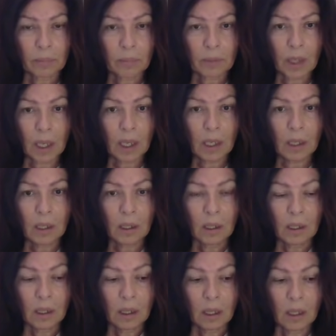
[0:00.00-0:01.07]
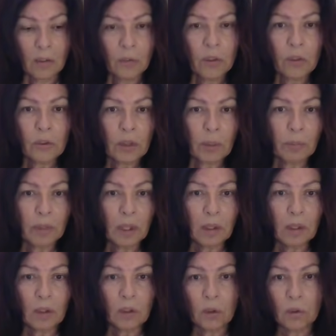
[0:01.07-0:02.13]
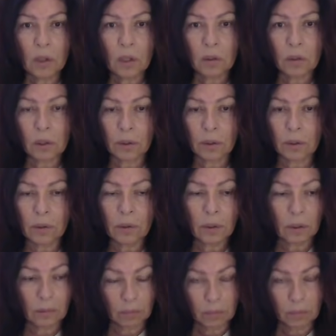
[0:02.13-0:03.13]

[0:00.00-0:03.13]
Okay? If there's something that you need to learn,